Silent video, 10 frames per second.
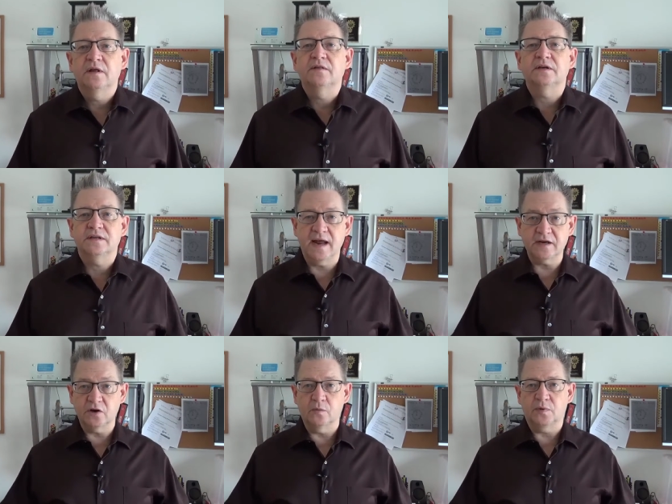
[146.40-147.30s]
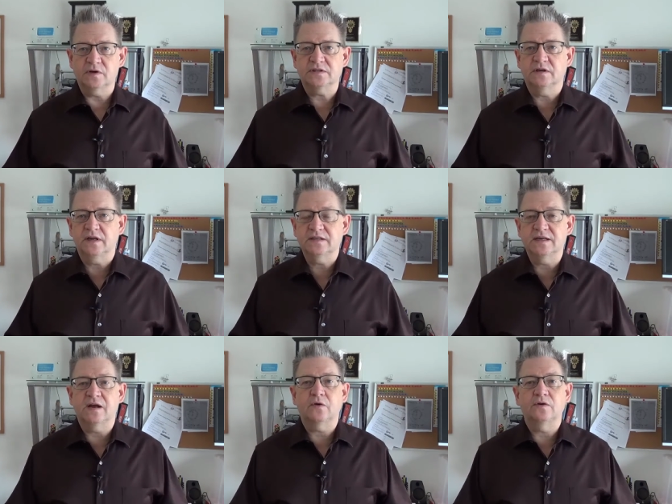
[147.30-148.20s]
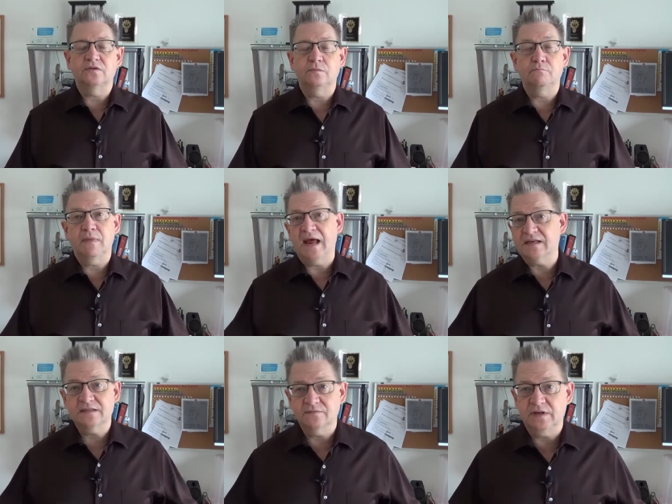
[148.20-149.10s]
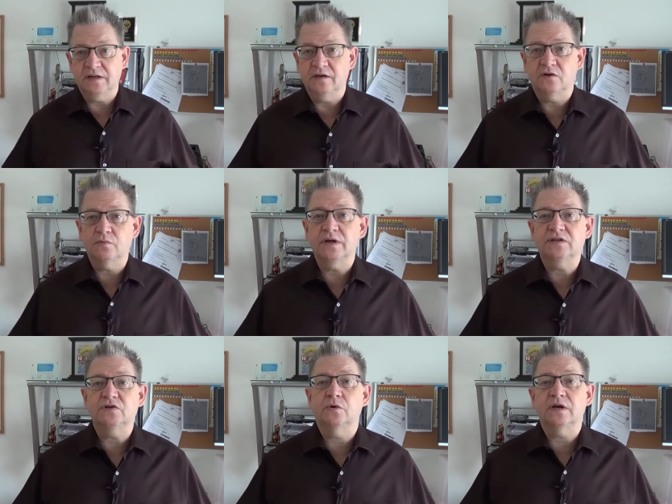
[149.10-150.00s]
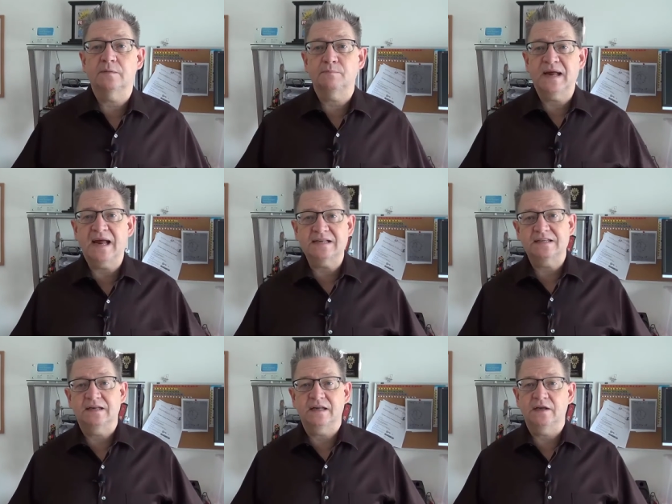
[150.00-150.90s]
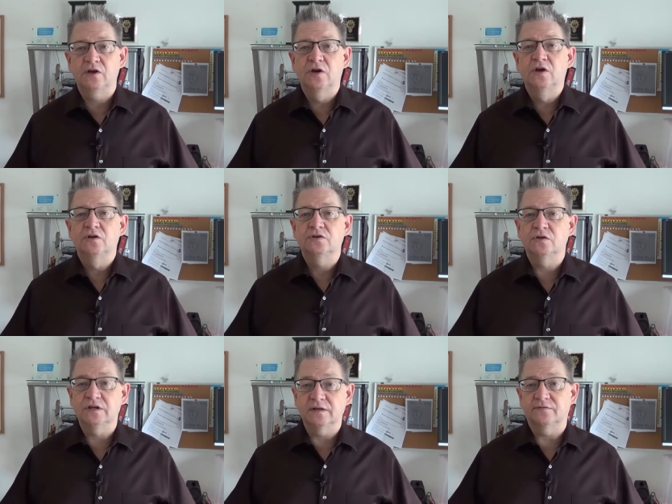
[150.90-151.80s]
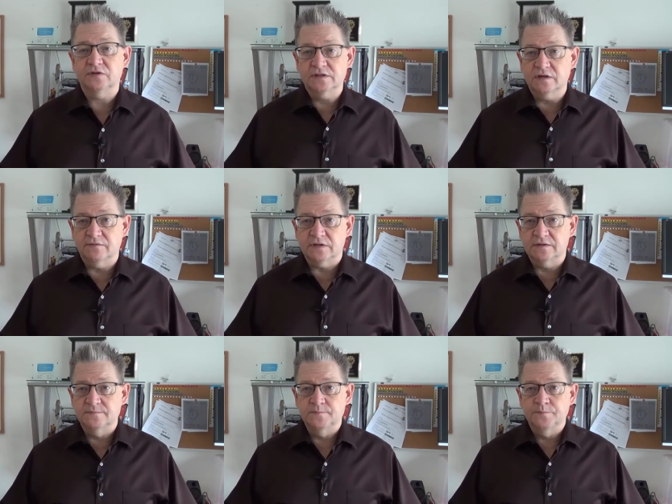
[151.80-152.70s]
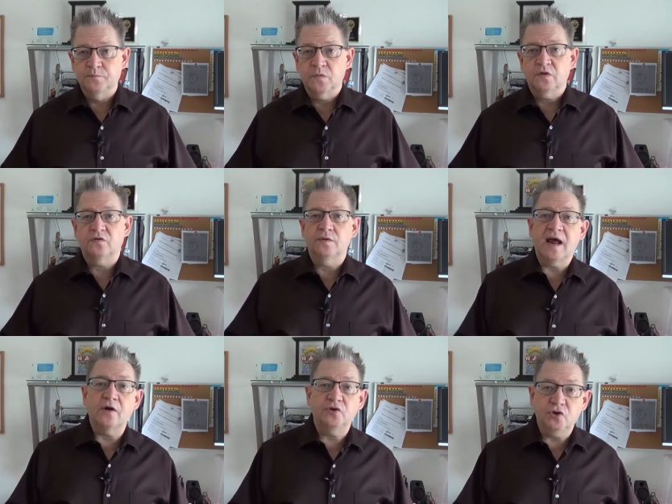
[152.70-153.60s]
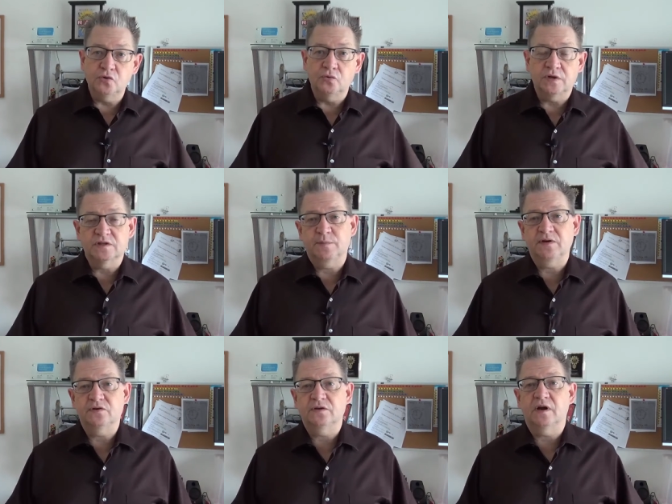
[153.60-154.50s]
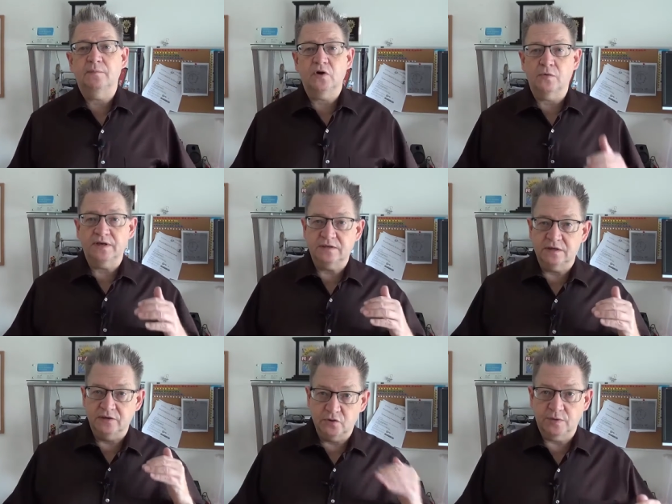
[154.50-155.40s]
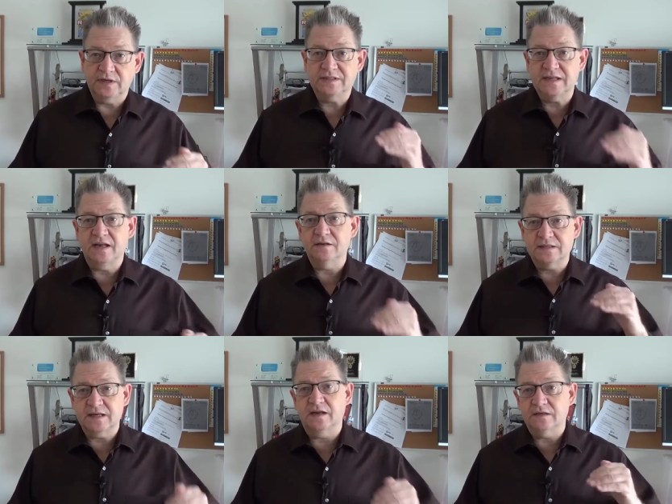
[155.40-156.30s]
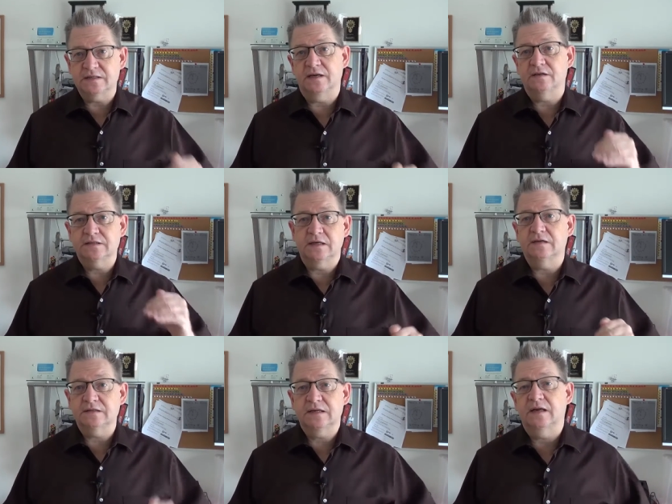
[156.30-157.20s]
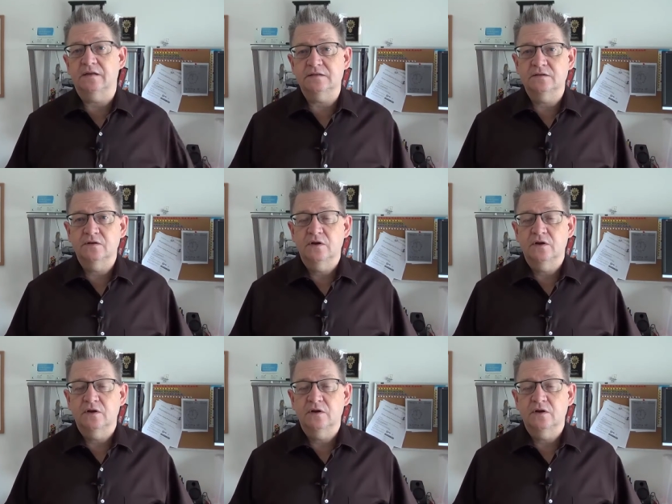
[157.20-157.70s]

The technical person is now going to massively increase your capacity to deliver service. So now you can spend your time going and doing sales, sales, sales, sales, sales.